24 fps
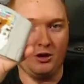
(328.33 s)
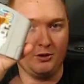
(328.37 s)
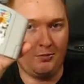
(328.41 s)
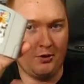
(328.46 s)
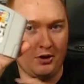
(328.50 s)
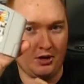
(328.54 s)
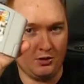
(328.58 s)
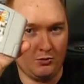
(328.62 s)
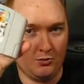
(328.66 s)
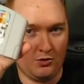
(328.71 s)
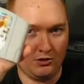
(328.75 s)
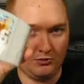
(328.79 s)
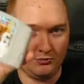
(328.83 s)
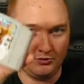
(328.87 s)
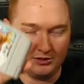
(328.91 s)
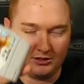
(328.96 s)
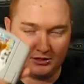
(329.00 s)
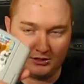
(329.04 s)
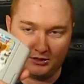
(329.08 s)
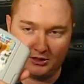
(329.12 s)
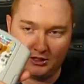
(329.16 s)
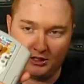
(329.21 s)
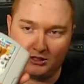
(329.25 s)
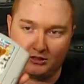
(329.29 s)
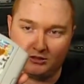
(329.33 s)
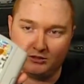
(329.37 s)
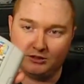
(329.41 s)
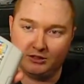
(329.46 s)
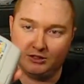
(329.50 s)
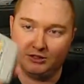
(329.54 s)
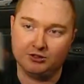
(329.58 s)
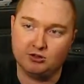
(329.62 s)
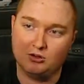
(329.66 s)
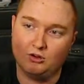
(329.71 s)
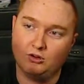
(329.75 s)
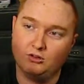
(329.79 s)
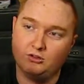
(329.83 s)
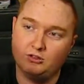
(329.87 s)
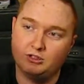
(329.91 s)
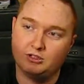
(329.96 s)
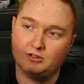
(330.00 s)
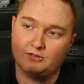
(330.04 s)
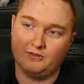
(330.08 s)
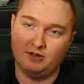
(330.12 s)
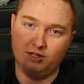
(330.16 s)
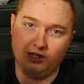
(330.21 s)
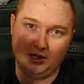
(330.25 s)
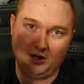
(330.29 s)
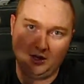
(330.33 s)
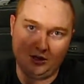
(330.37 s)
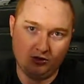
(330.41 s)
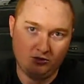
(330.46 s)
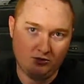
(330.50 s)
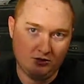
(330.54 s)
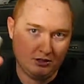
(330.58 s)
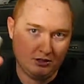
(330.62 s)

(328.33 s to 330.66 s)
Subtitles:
Party 1 was in an earlier video.